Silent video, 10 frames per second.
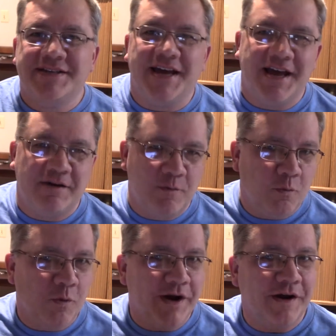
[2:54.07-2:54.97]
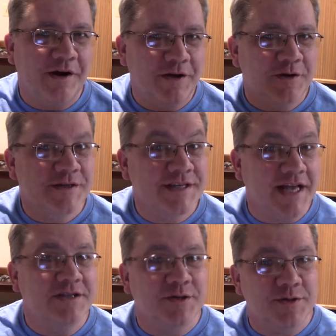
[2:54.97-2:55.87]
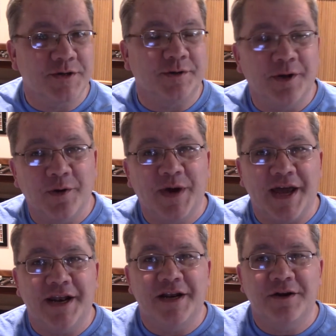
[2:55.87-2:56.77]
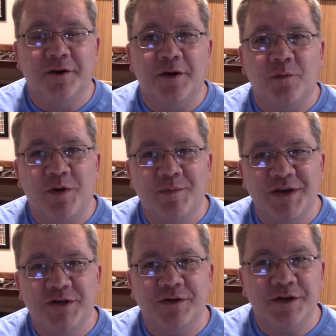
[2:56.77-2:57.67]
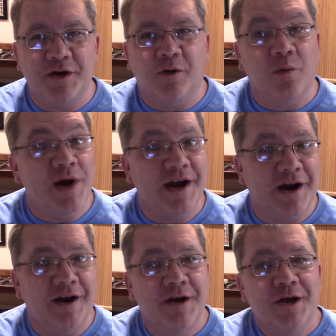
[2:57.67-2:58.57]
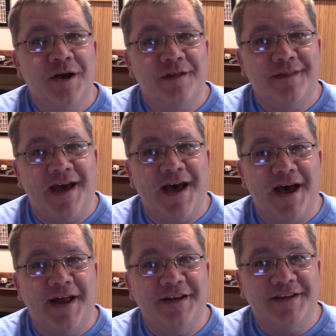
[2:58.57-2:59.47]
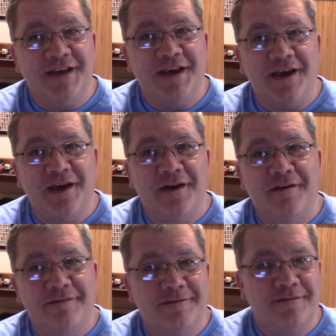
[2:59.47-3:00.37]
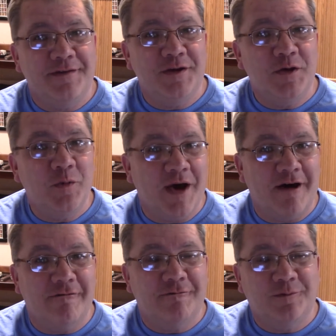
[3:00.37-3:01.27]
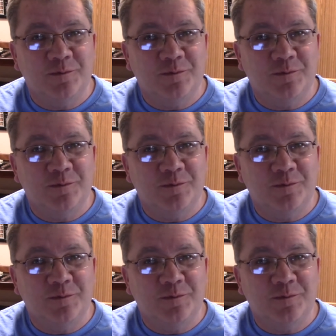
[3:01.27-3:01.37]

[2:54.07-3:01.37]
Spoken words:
and where your sensors are located. You're going to want to make sure that you're aware that if you have